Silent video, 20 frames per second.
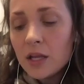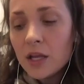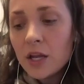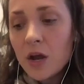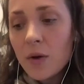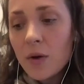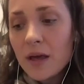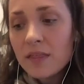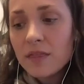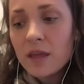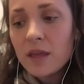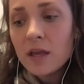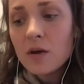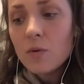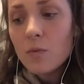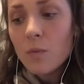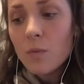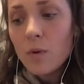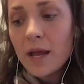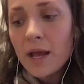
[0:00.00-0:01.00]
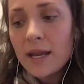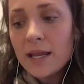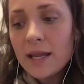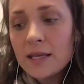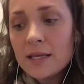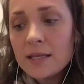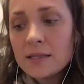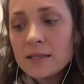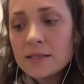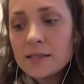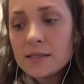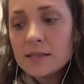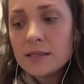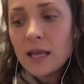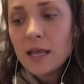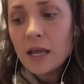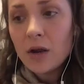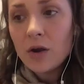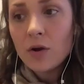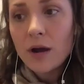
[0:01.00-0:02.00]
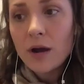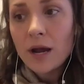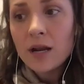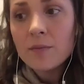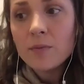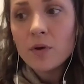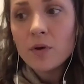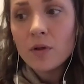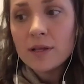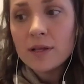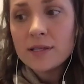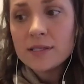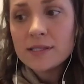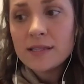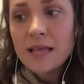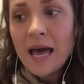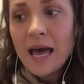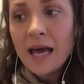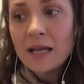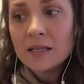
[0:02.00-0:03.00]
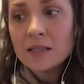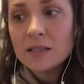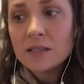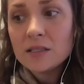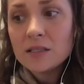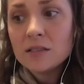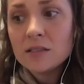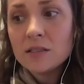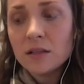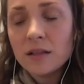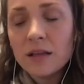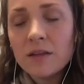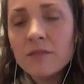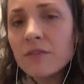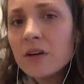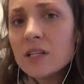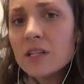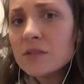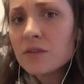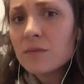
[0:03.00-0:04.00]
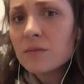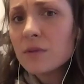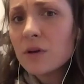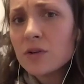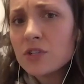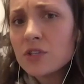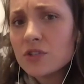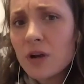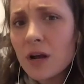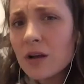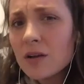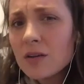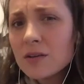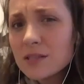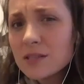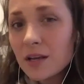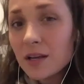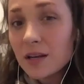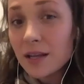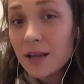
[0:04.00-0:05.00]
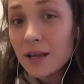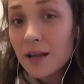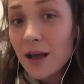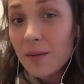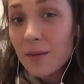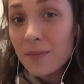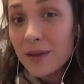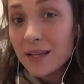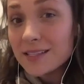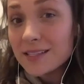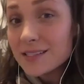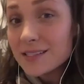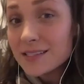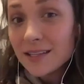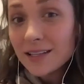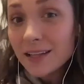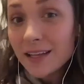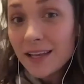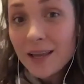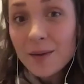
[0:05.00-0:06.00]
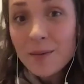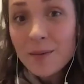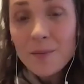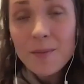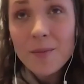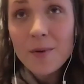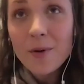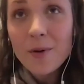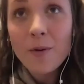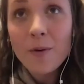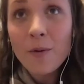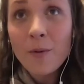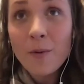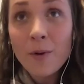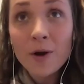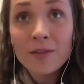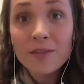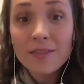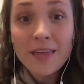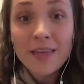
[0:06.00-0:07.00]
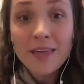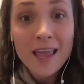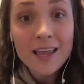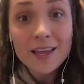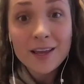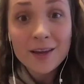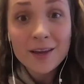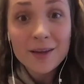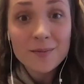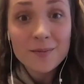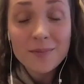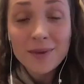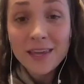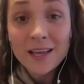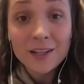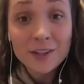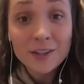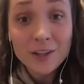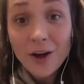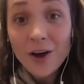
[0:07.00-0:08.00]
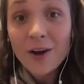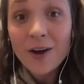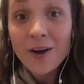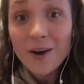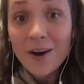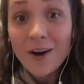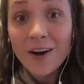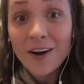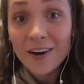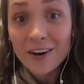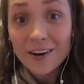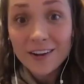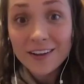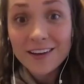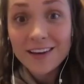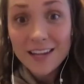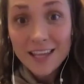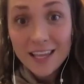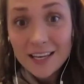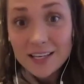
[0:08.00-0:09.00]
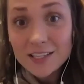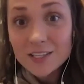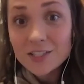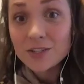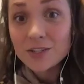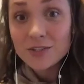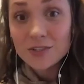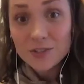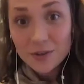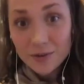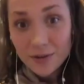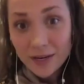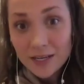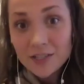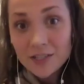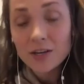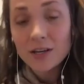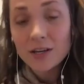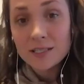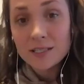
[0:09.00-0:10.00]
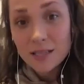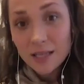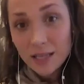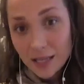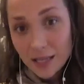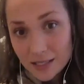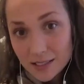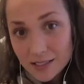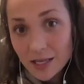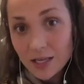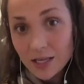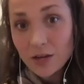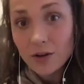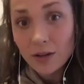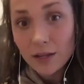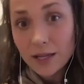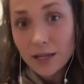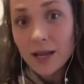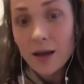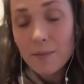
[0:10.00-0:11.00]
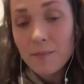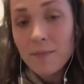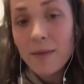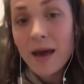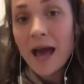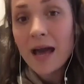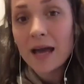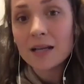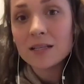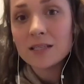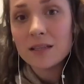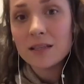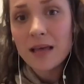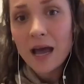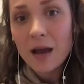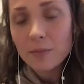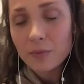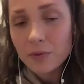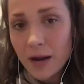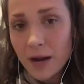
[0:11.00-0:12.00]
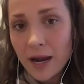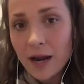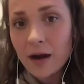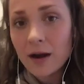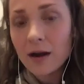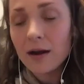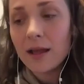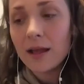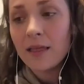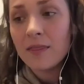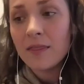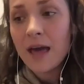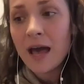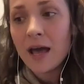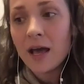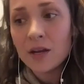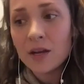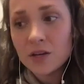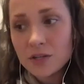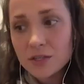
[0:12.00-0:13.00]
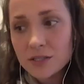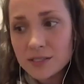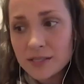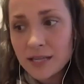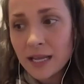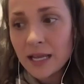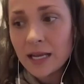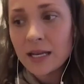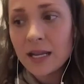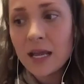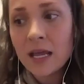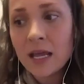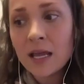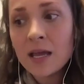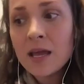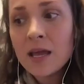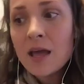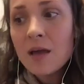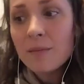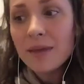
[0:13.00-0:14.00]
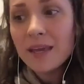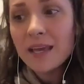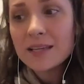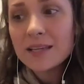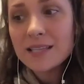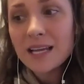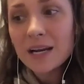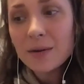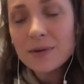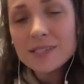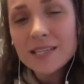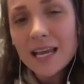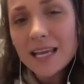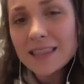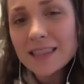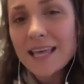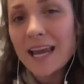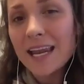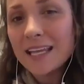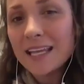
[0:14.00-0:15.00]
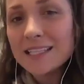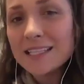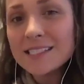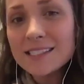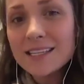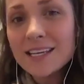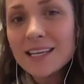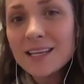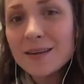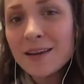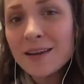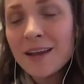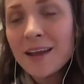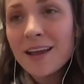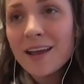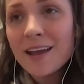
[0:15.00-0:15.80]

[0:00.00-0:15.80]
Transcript: you know, I think what is incredible is that deliverance from those struggles could come instantly or they could be a long arc need to surrender and to mm-hmm. continually come back to that prayer and that understanding because there was like that instant